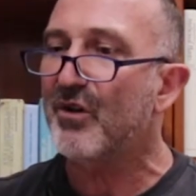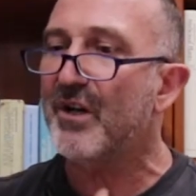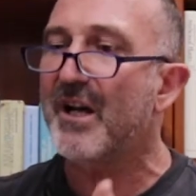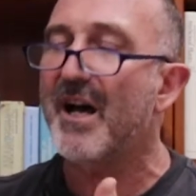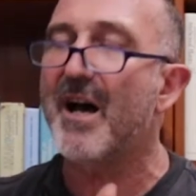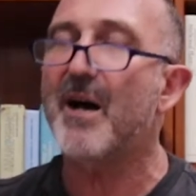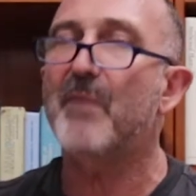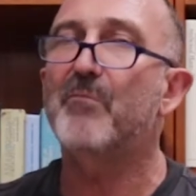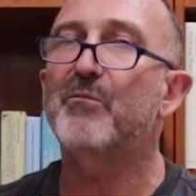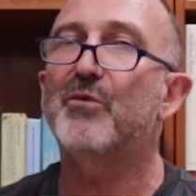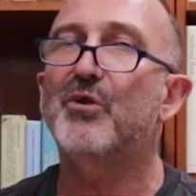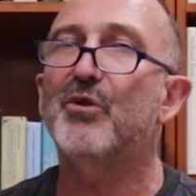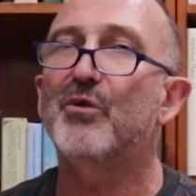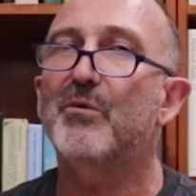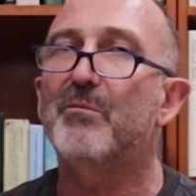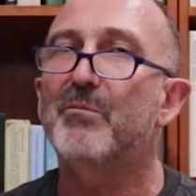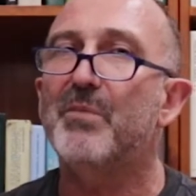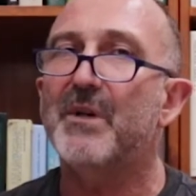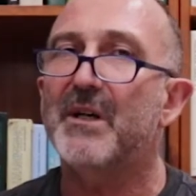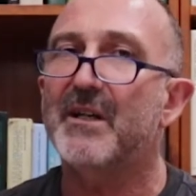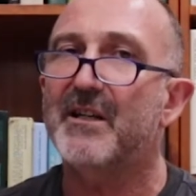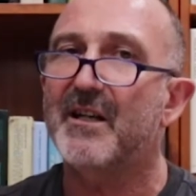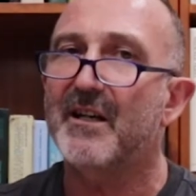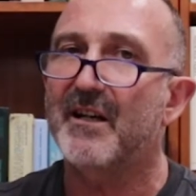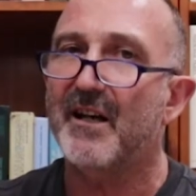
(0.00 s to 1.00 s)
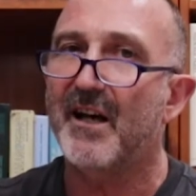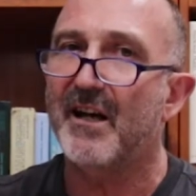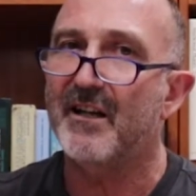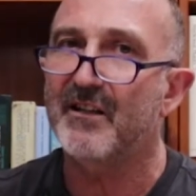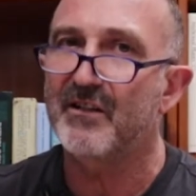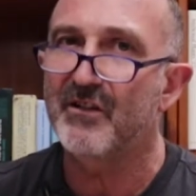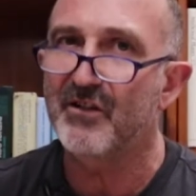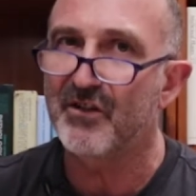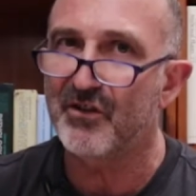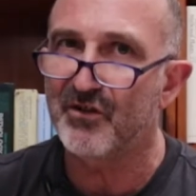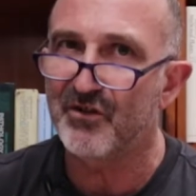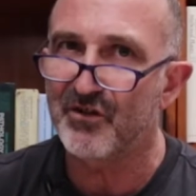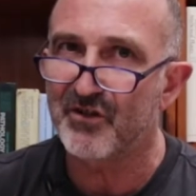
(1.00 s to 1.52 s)
come to better
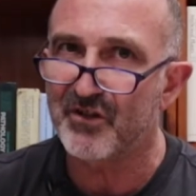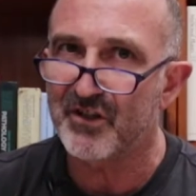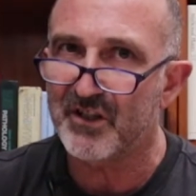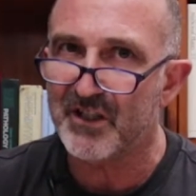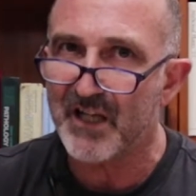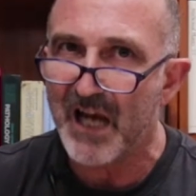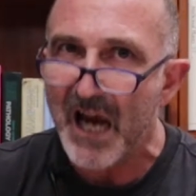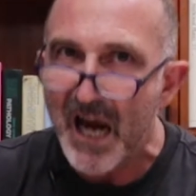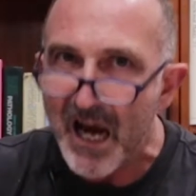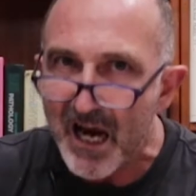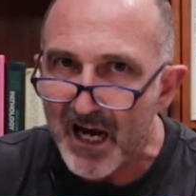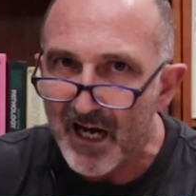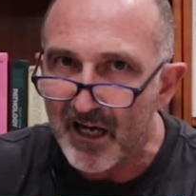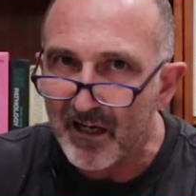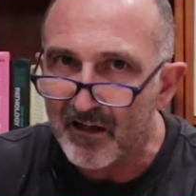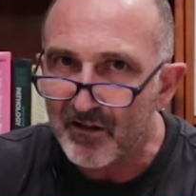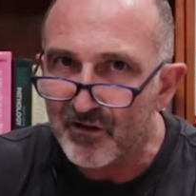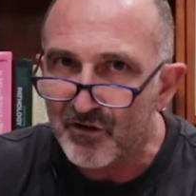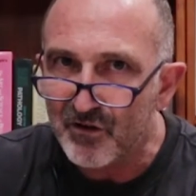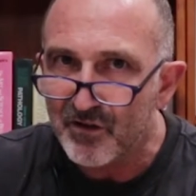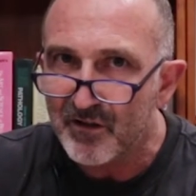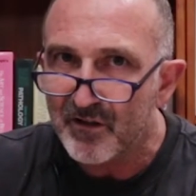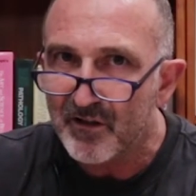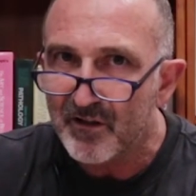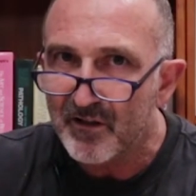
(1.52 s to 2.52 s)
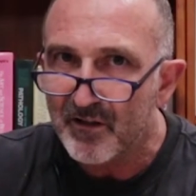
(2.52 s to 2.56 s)
understand